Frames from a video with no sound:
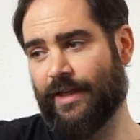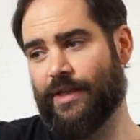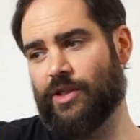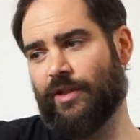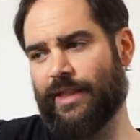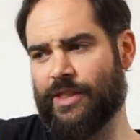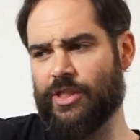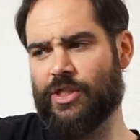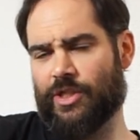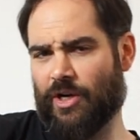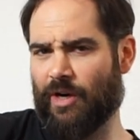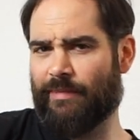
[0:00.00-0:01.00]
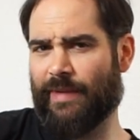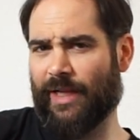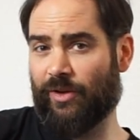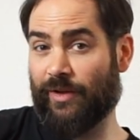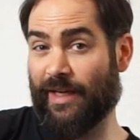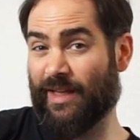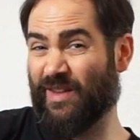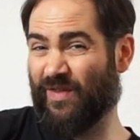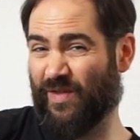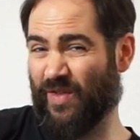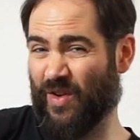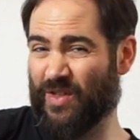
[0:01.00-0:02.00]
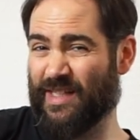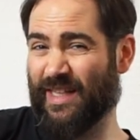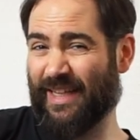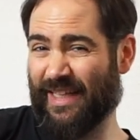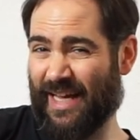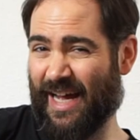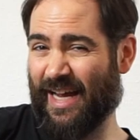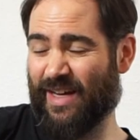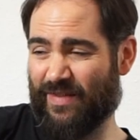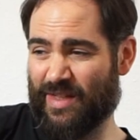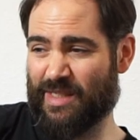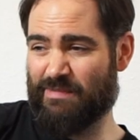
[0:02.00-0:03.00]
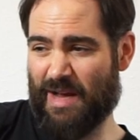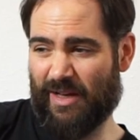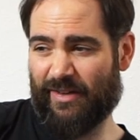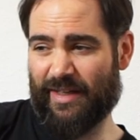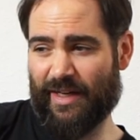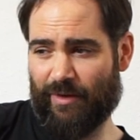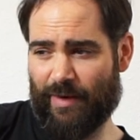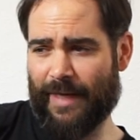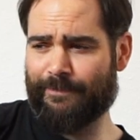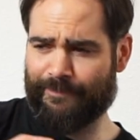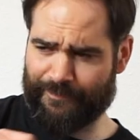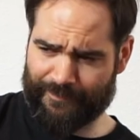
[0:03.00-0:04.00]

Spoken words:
So let's just start by looking at the first line of this melody, right?